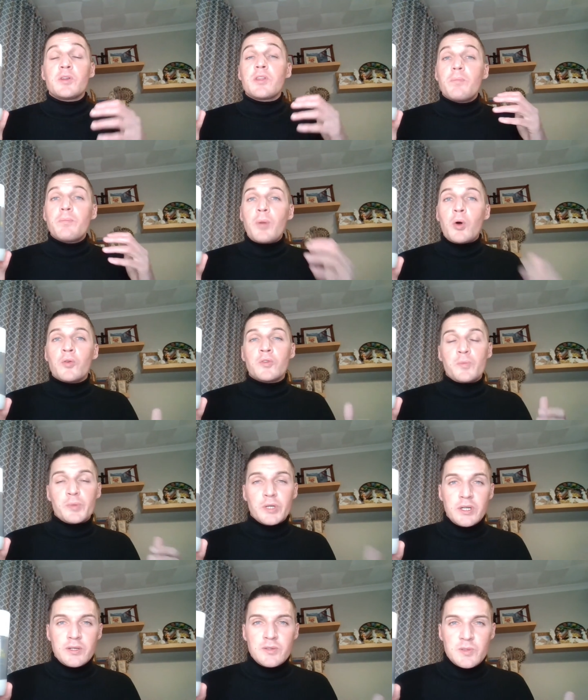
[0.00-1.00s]
put the Bond
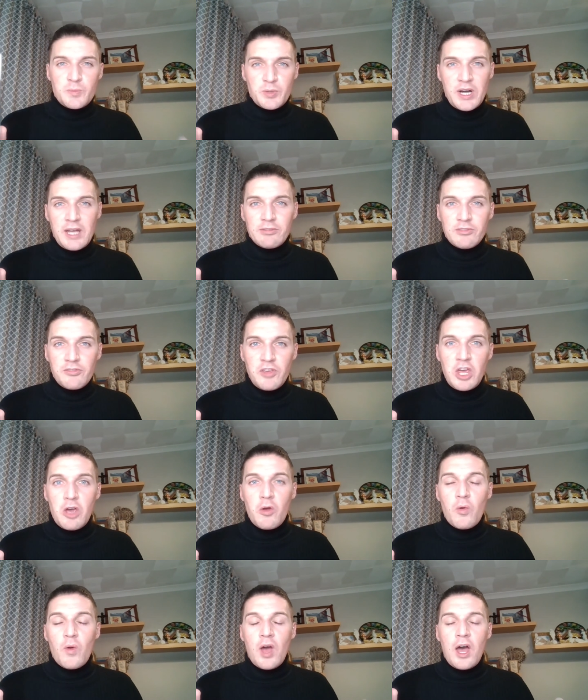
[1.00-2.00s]
Pro spray
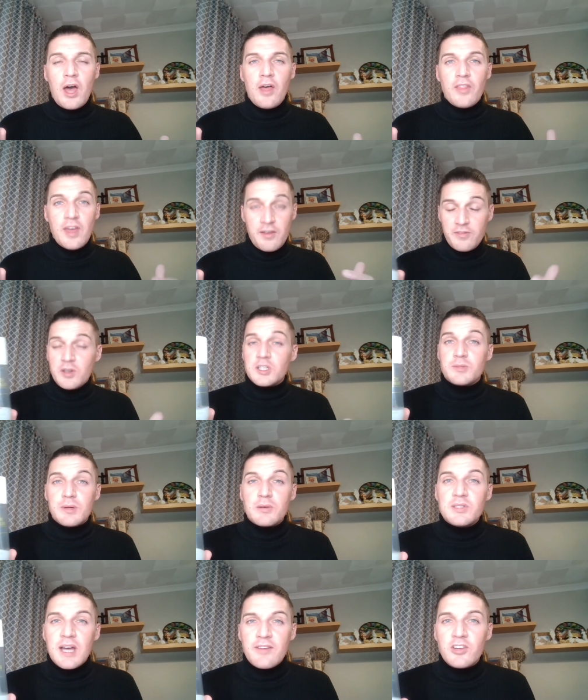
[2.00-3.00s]
review uh, there for you to be
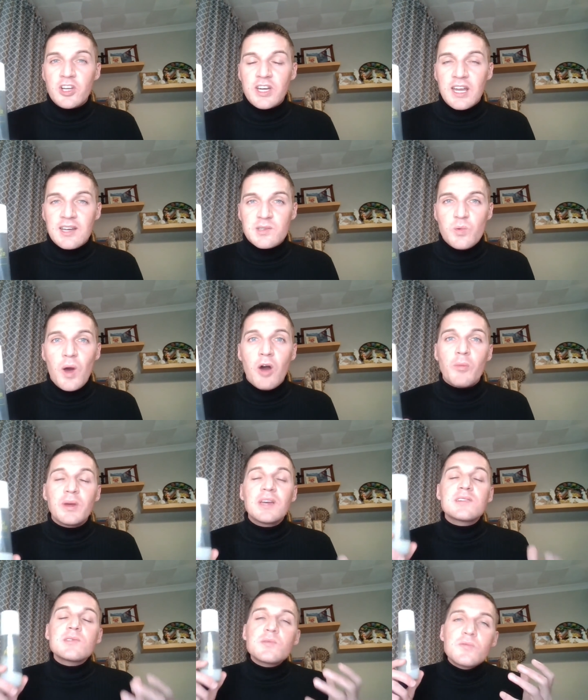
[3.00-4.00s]
able to have a look at as well,
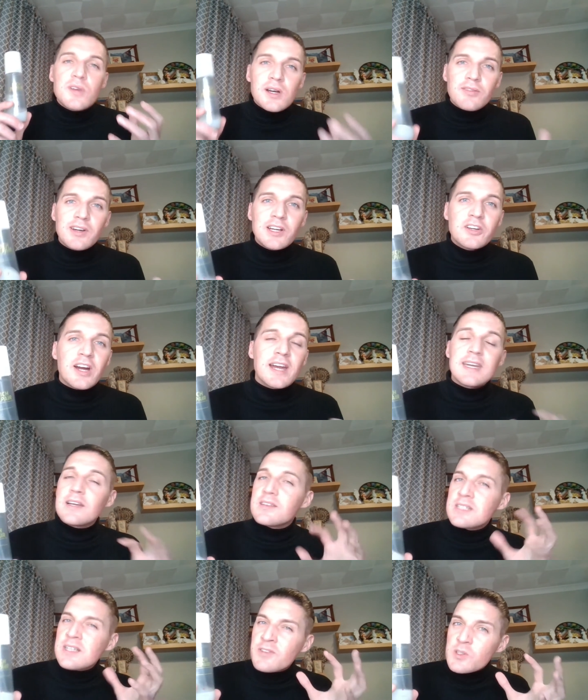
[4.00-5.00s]
because it's really, really great.
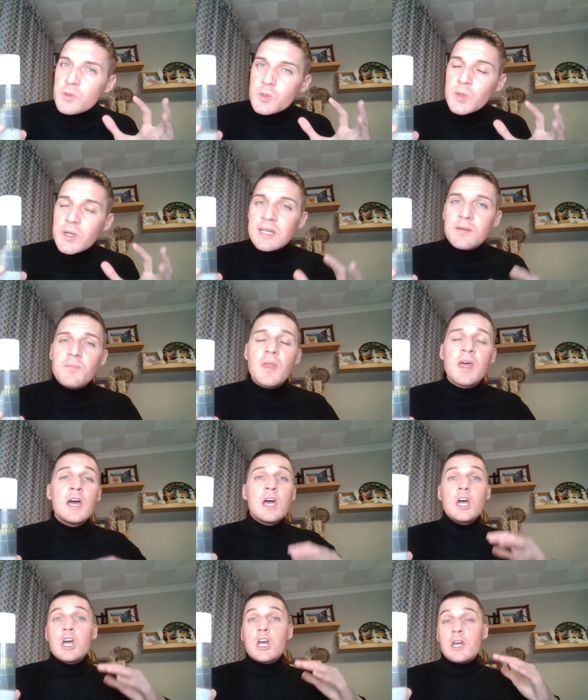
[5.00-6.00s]
Now, the difference between them,
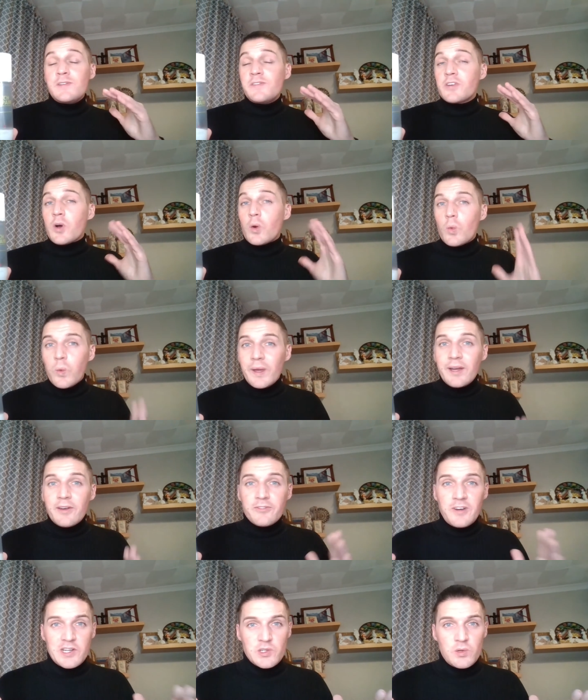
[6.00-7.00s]
if you've got
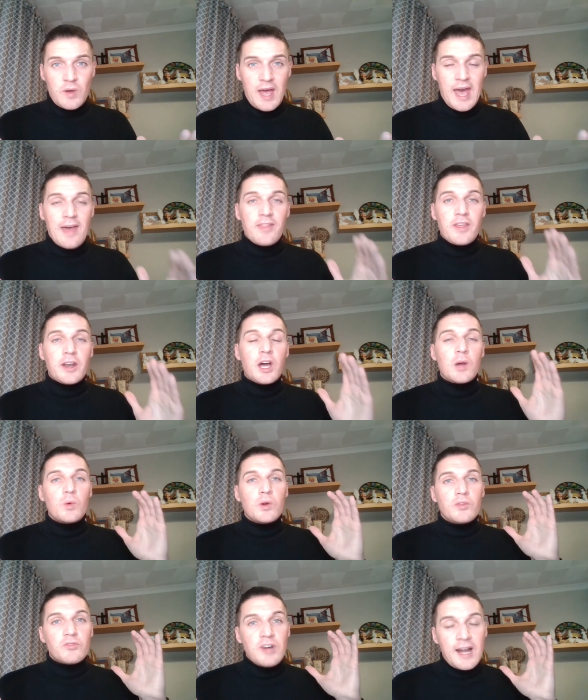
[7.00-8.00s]
weak, fragile hair, then I
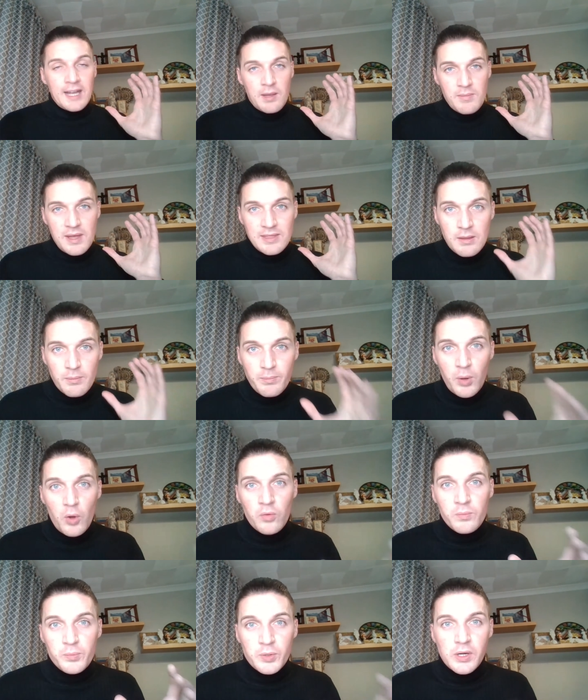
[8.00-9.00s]
would recommend the
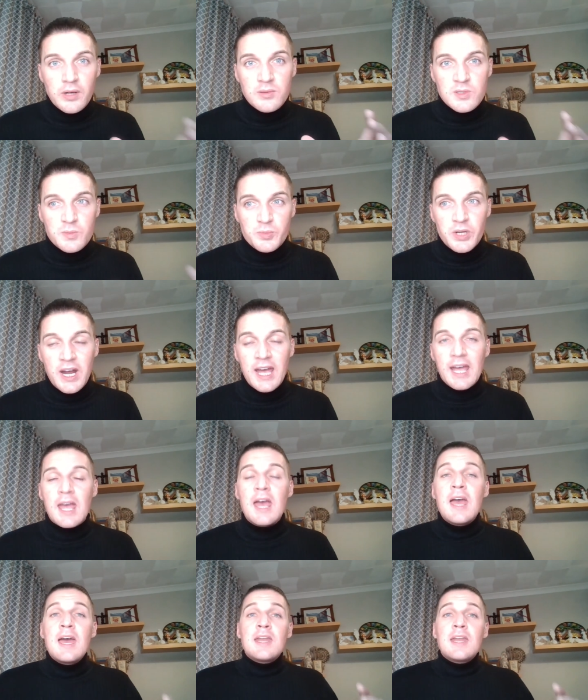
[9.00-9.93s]
Bond Pro spray.